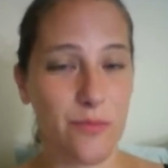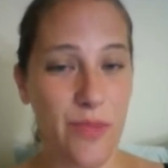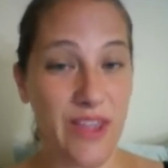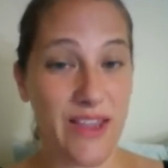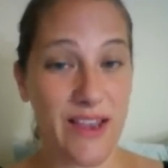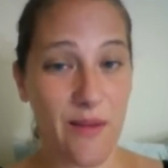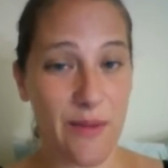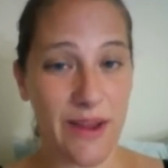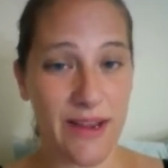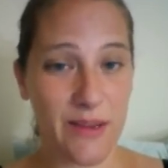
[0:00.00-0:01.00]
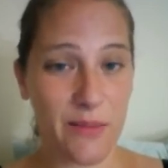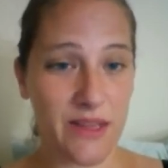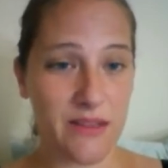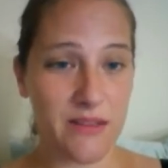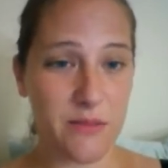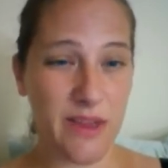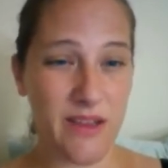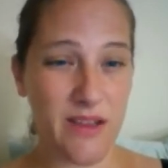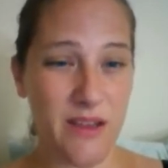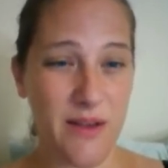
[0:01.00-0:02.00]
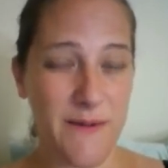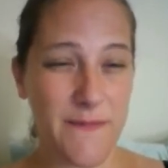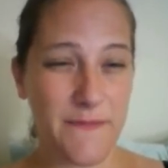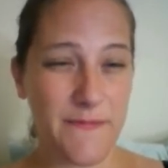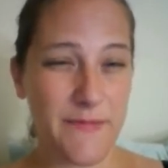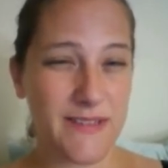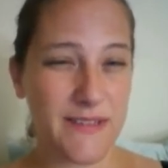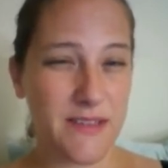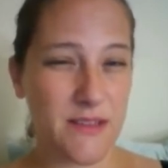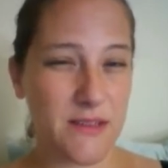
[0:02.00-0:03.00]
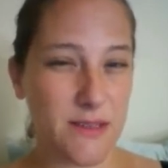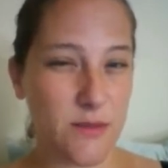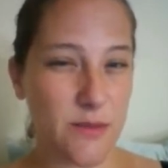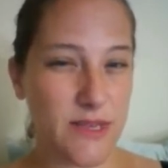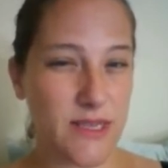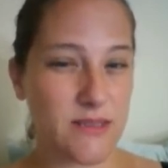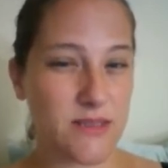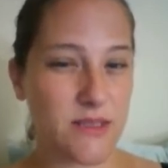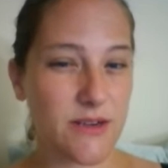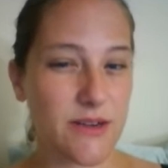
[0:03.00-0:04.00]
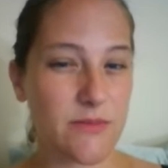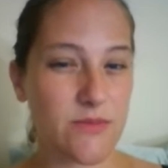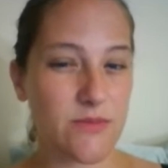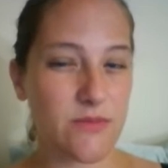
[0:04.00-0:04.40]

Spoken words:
pigging out by any means, but it's a little bit easier, and I'm